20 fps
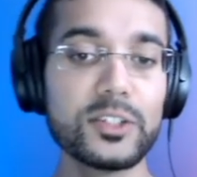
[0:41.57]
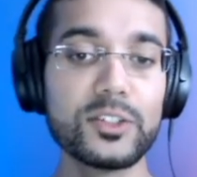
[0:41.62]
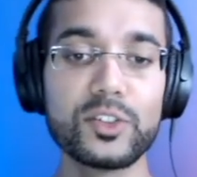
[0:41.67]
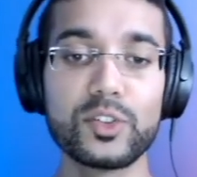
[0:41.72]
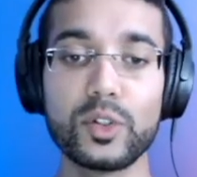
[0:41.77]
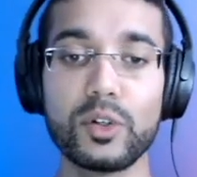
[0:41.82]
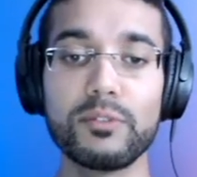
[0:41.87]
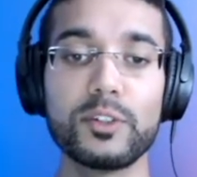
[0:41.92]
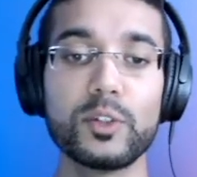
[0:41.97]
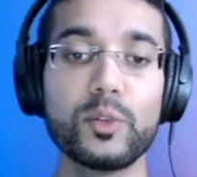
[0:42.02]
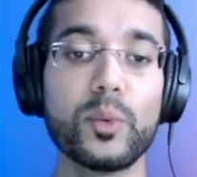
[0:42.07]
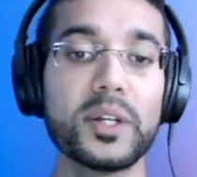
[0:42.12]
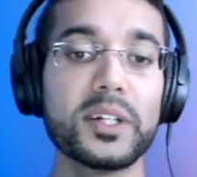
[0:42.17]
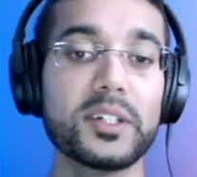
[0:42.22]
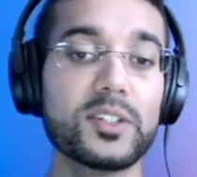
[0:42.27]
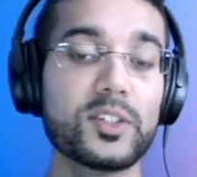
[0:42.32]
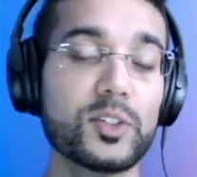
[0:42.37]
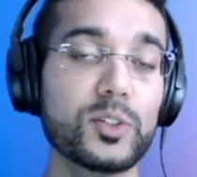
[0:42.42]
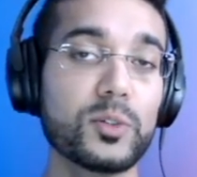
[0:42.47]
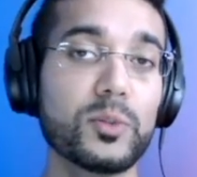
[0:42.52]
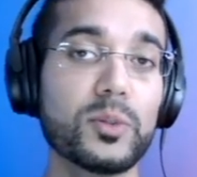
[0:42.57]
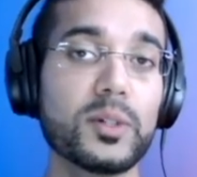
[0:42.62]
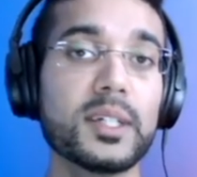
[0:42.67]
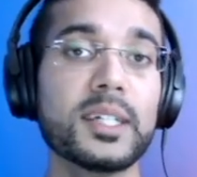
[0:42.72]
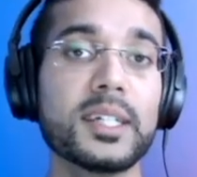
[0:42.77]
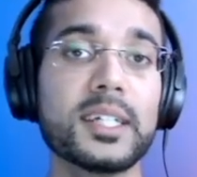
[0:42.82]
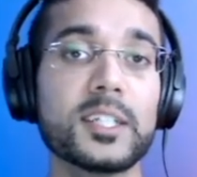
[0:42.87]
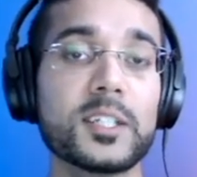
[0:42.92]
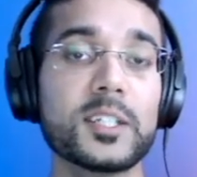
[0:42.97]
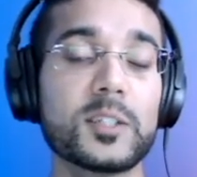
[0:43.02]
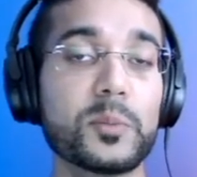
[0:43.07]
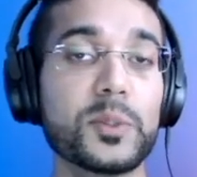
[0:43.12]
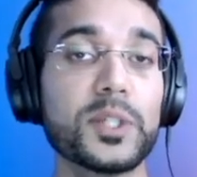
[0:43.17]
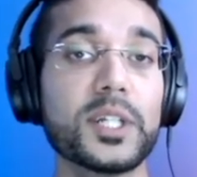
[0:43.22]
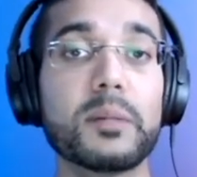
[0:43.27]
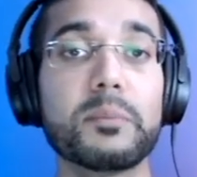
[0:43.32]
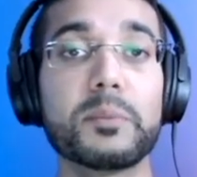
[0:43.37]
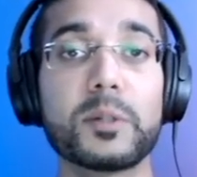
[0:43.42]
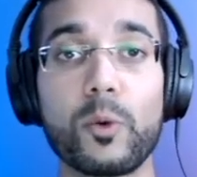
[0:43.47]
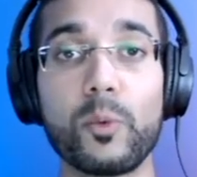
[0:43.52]
So if you wanted to split
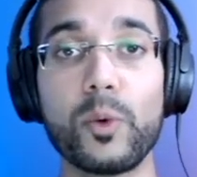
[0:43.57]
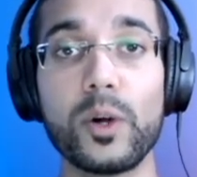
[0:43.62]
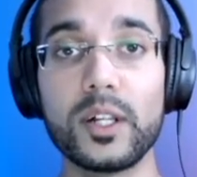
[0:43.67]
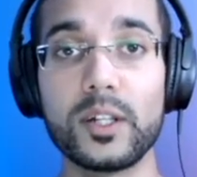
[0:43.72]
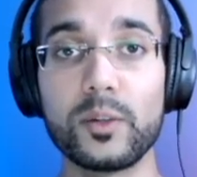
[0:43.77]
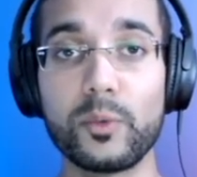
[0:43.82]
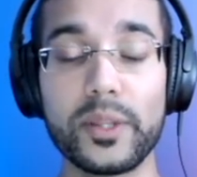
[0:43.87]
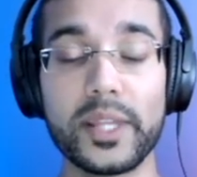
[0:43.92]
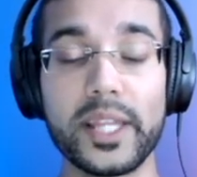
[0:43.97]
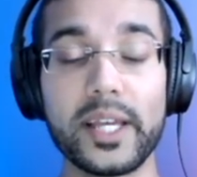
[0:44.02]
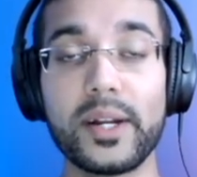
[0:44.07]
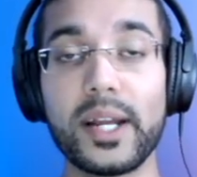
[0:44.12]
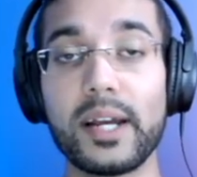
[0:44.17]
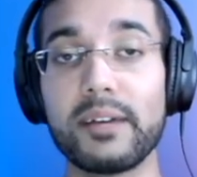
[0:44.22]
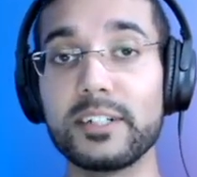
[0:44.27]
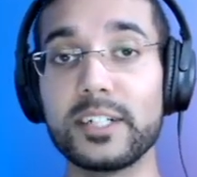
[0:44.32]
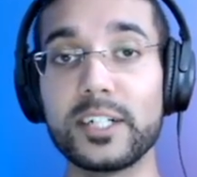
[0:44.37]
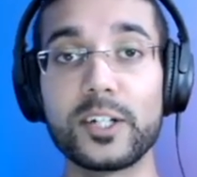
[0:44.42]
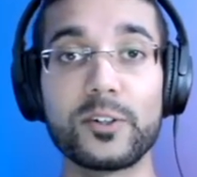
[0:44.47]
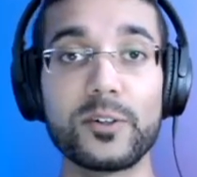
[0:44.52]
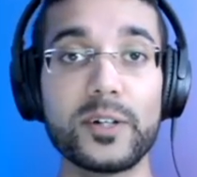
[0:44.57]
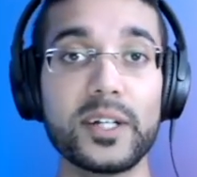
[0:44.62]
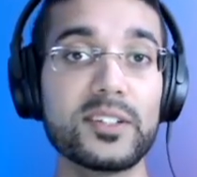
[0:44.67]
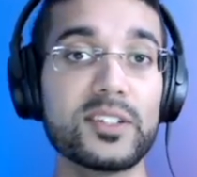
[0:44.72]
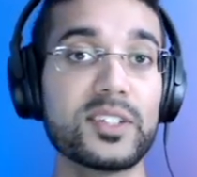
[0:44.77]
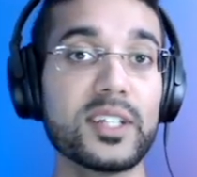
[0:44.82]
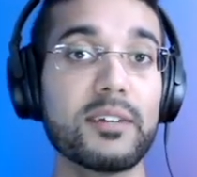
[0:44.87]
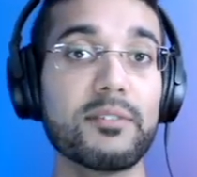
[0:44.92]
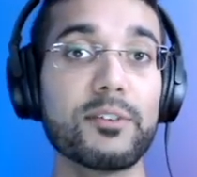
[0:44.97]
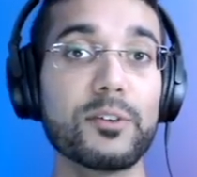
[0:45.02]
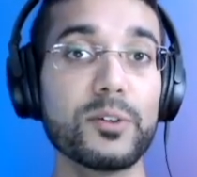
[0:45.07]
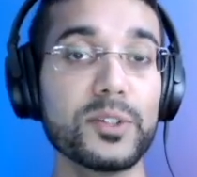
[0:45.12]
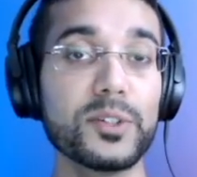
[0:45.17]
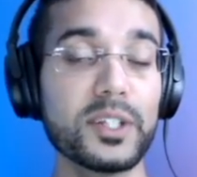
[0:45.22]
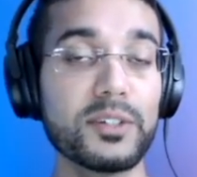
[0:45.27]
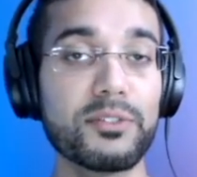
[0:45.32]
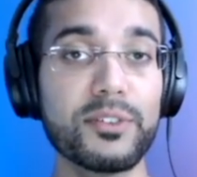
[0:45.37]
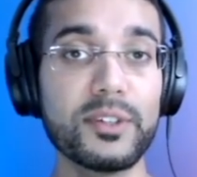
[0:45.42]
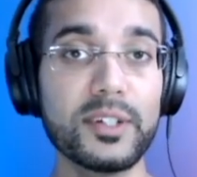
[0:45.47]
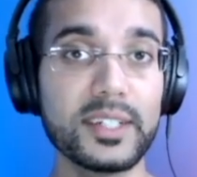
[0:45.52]
up your wallet without having to create several
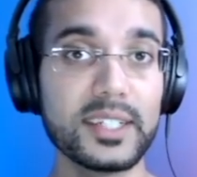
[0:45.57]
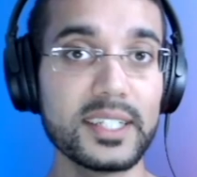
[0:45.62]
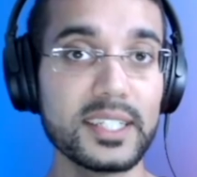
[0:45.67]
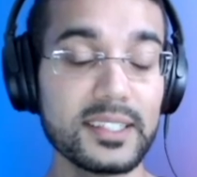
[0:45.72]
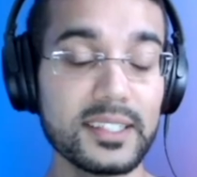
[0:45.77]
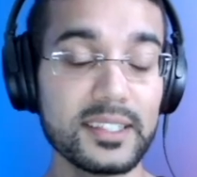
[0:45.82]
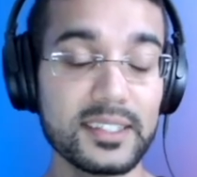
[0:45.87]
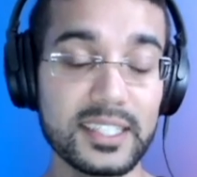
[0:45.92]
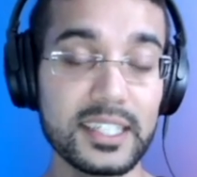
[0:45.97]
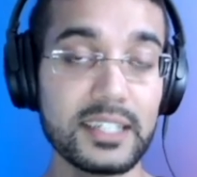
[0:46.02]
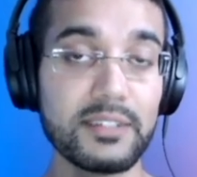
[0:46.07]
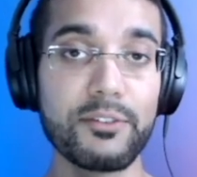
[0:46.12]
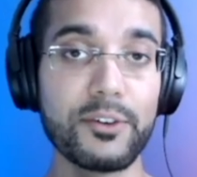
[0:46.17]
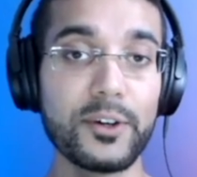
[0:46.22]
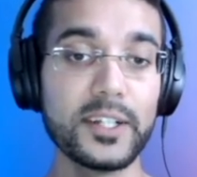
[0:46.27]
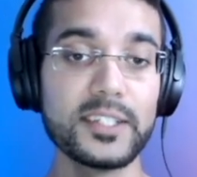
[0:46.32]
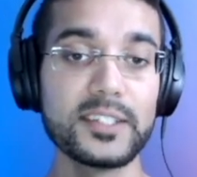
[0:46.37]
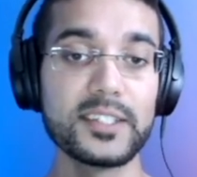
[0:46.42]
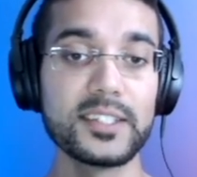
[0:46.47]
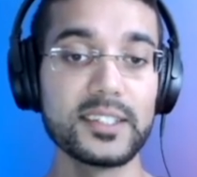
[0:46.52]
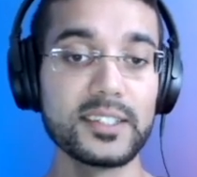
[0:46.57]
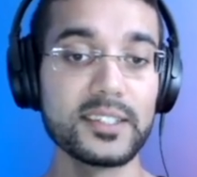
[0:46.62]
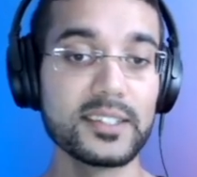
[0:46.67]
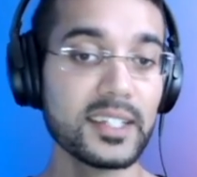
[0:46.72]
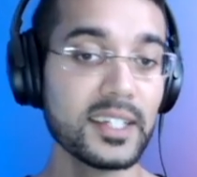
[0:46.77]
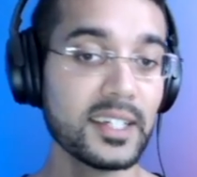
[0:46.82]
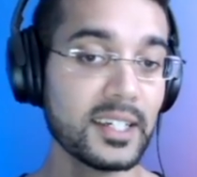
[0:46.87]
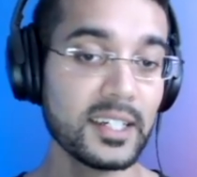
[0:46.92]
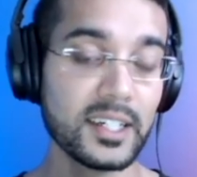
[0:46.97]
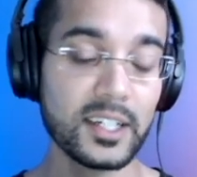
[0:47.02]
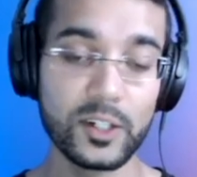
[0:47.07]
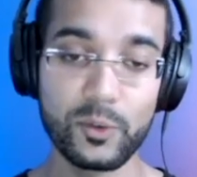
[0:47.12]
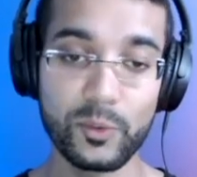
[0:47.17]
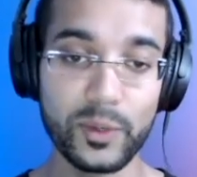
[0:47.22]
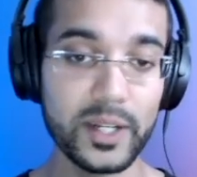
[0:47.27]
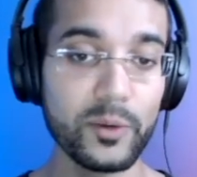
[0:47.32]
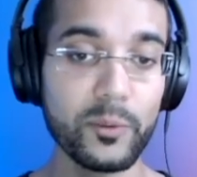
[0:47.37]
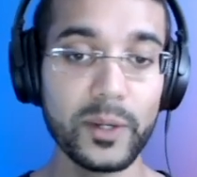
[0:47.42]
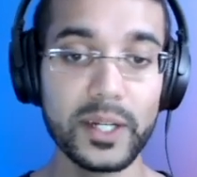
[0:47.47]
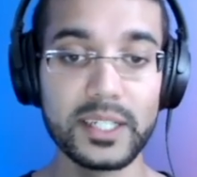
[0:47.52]
different seed phrases,
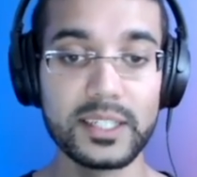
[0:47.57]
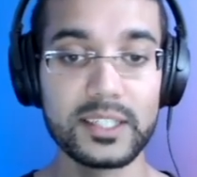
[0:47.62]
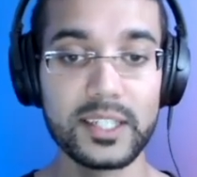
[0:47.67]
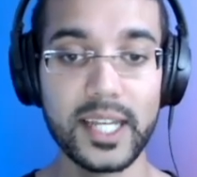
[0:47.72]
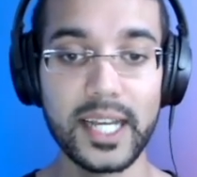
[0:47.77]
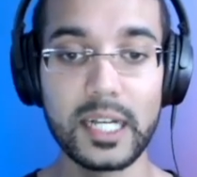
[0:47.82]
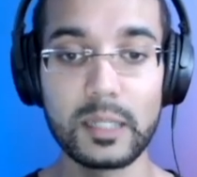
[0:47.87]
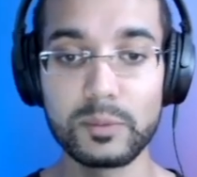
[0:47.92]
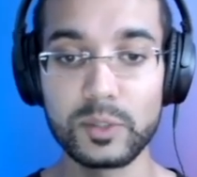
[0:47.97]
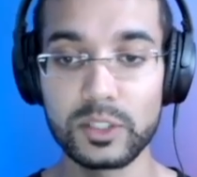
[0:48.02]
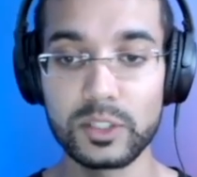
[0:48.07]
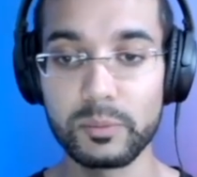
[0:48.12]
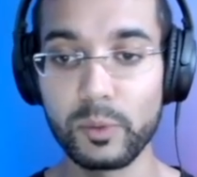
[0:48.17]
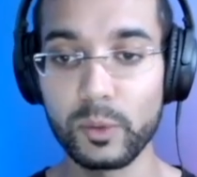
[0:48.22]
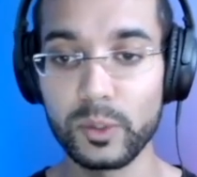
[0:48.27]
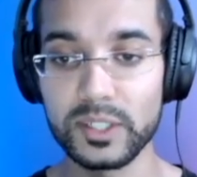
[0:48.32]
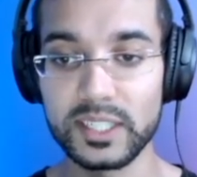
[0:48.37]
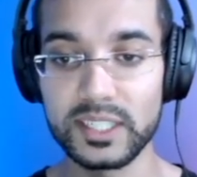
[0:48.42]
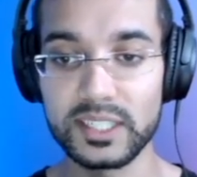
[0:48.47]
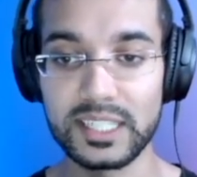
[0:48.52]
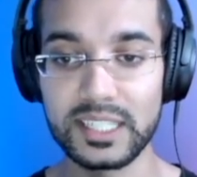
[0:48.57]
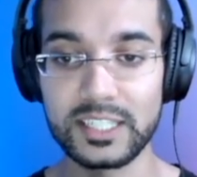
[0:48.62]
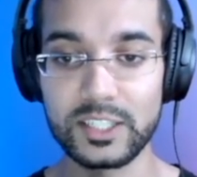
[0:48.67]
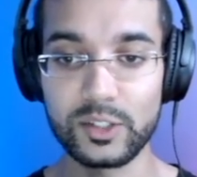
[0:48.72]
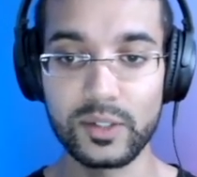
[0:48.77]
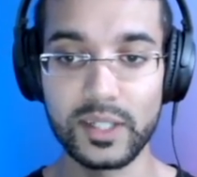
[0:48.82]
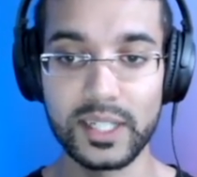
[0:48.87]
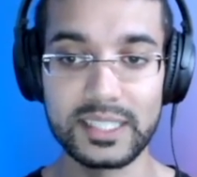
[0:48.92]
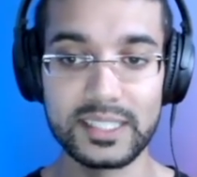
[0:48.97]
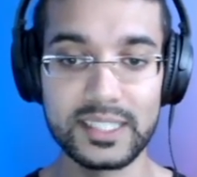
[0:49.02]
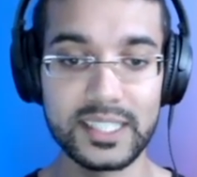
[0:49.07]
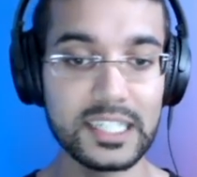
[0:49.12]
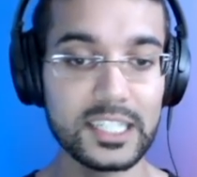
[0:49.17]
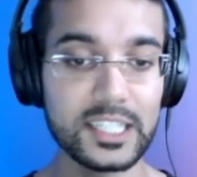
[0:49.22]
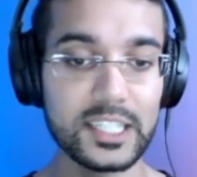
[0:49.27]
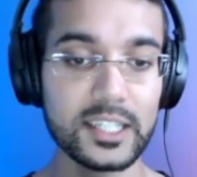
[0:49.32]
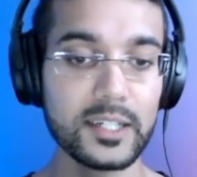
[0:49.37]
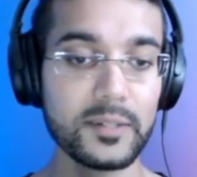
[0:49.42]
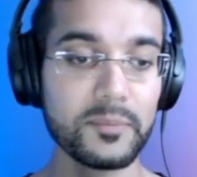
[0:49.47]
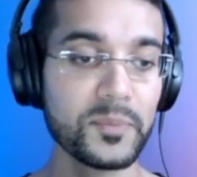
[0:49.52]
great way to help support
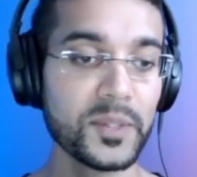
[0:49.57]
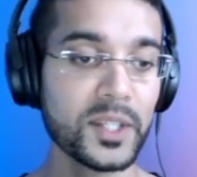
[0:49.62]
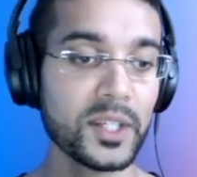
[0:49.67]
decentralization.